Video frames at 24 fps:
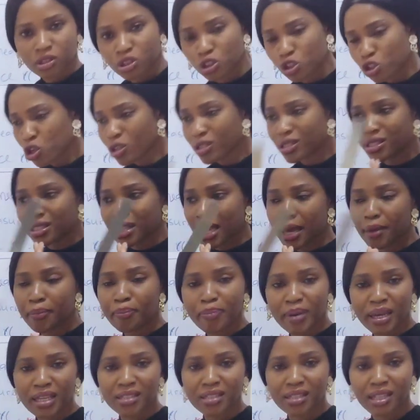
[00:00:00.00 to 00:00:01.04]
Just a
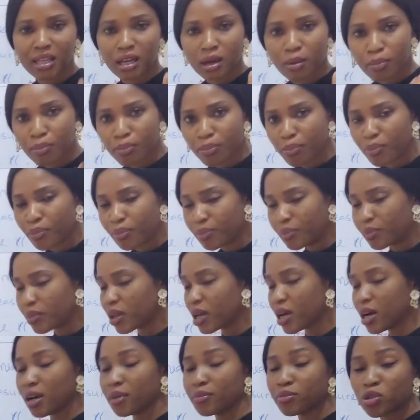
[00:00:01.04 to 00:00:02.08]
basic
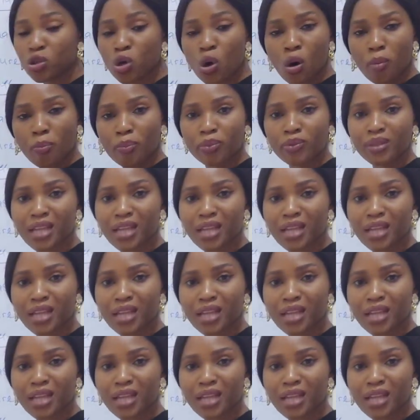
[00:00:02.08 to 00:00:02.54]
top.